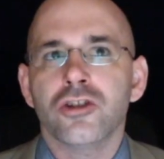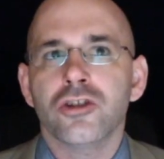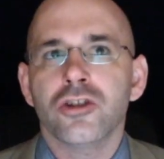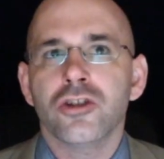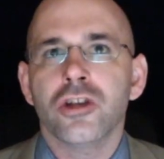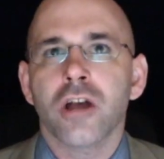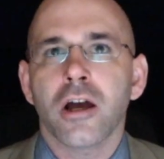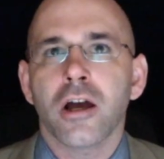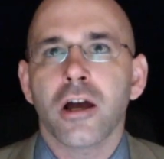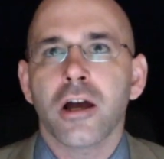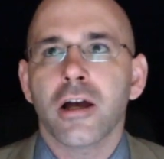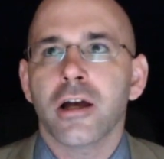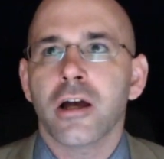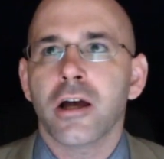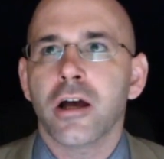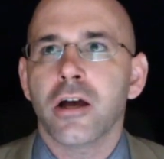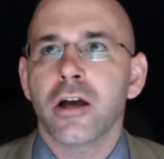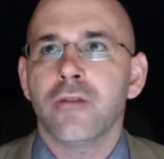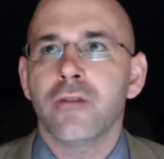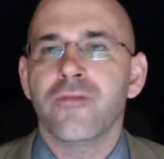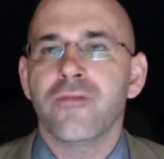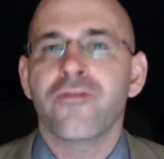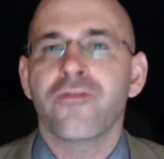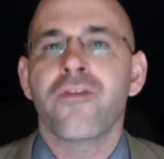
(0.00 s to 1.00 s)
uh,
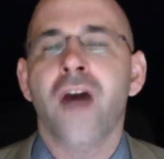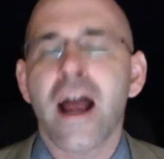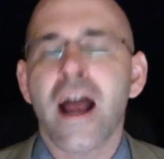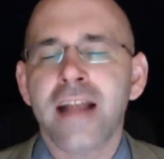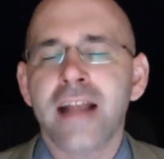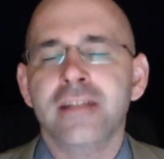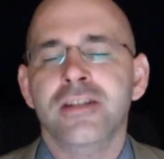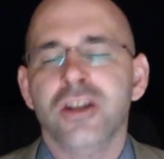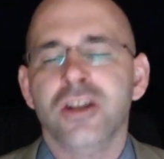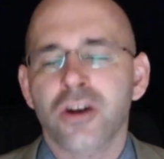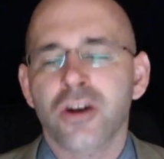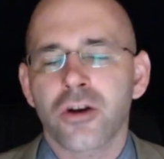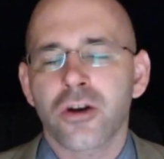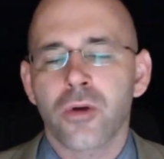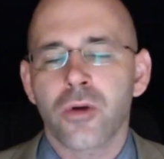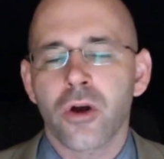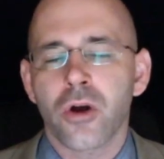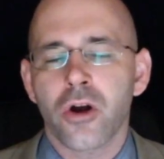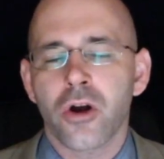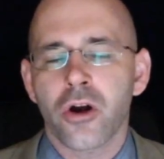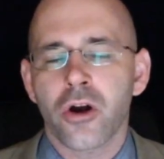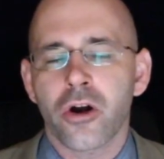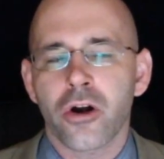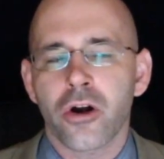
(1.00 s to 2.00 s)
uh, finds her
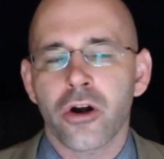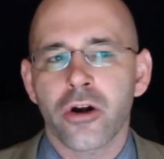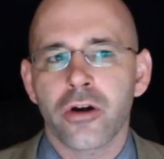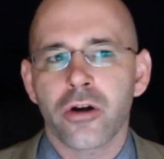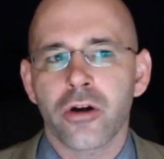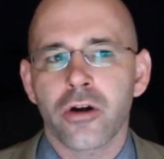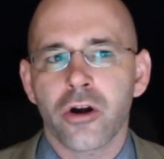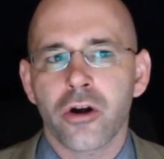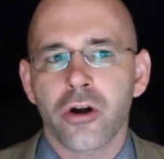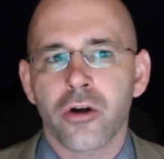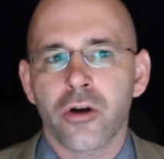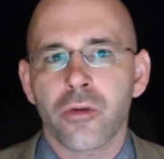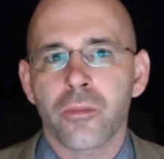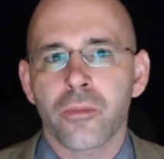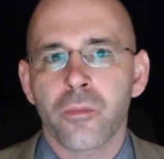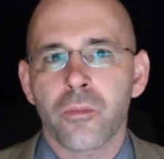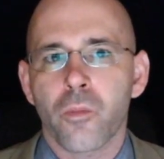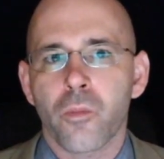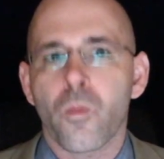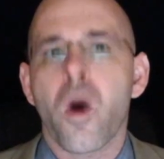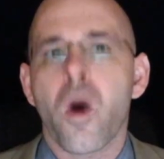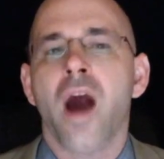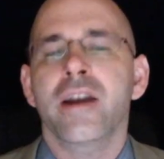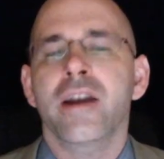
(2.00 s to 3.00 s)
her her
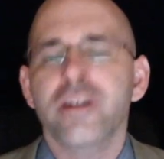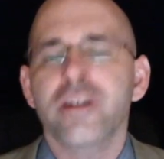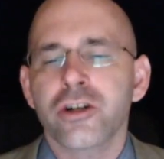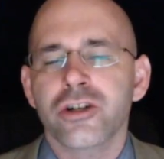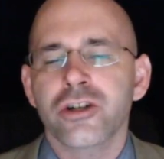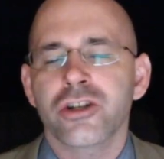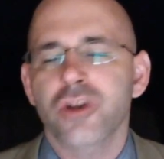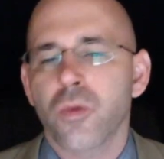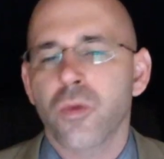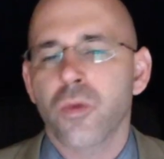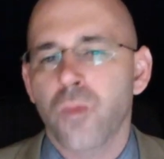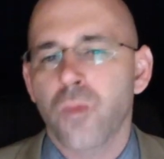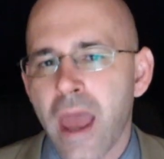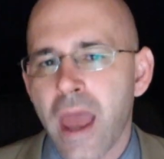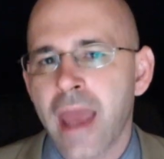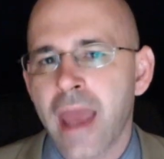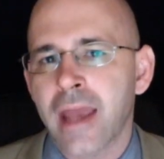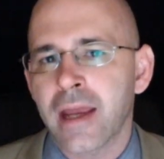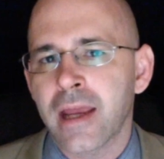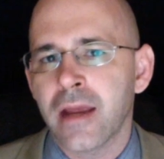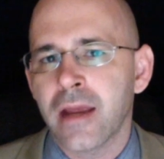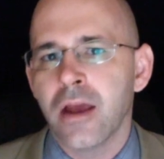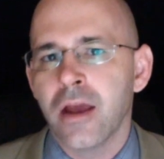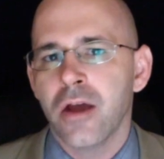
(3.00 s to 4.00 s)
wanders
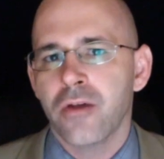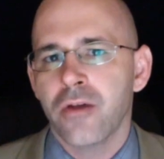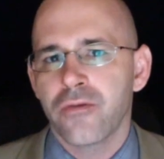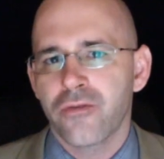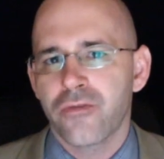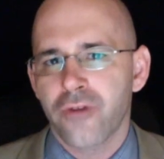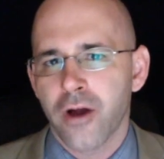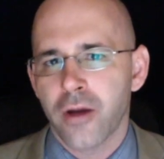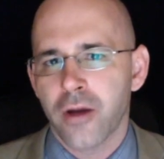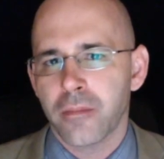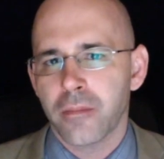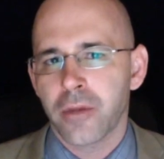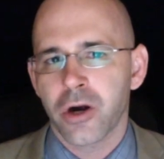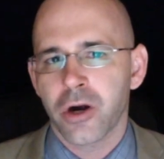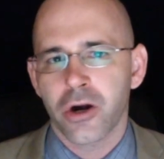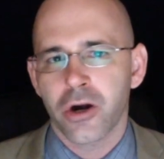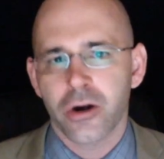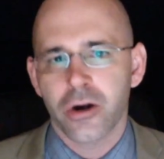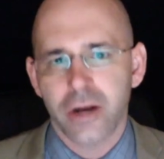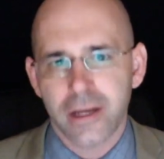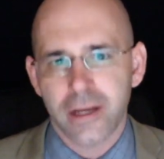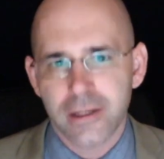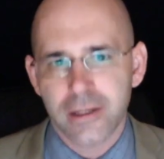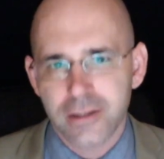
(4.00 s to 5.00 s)
away from
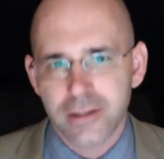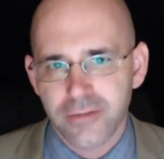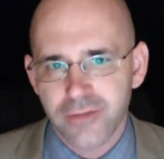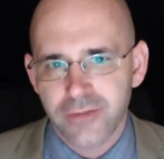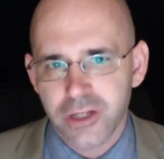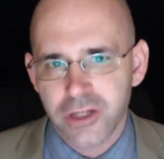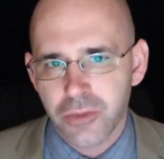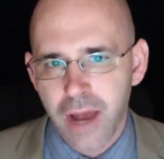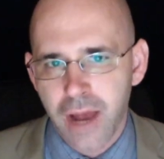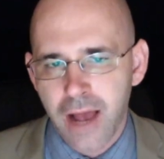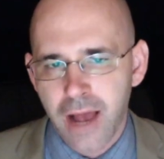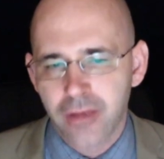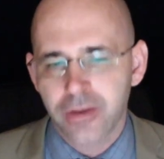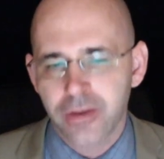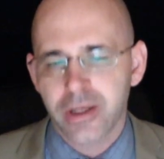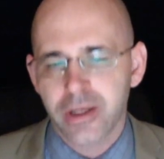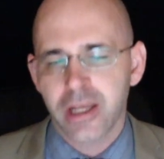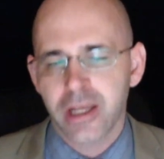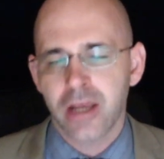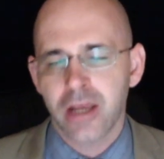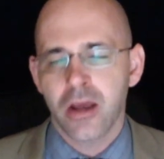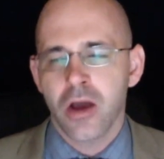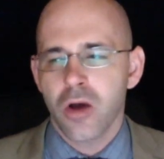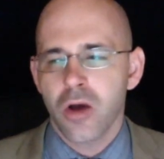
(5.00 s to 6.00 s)
her
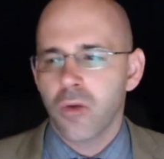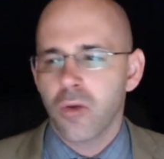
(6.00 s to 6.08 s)
individuality,